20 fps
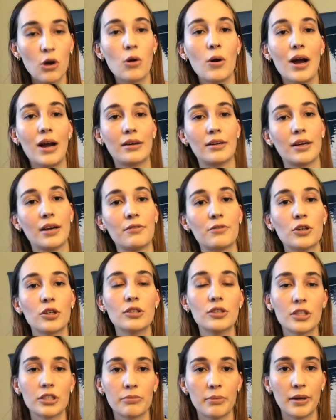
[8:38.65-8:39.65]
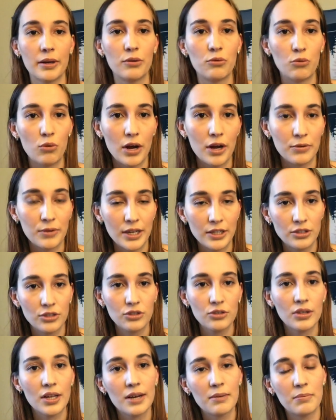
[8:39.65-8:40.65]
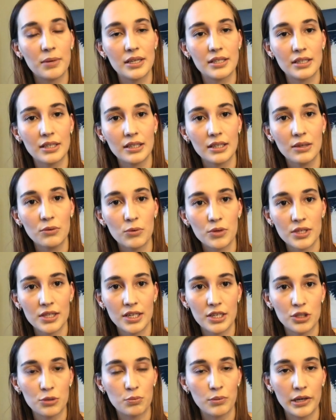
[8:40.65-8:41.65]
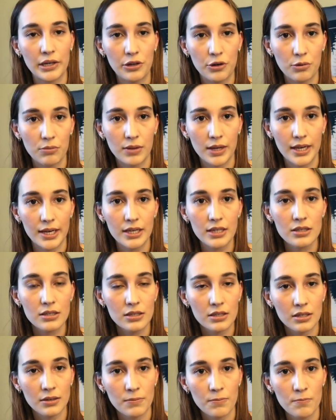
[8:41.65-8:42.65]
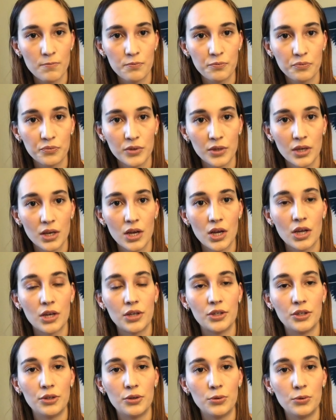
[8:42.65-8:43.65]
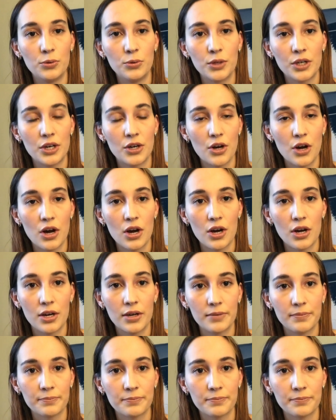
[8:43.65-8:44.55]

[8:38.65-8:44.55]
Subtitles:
Oh, and I forgot to explain why we had to do that. Basically, once they spray your place, you cannot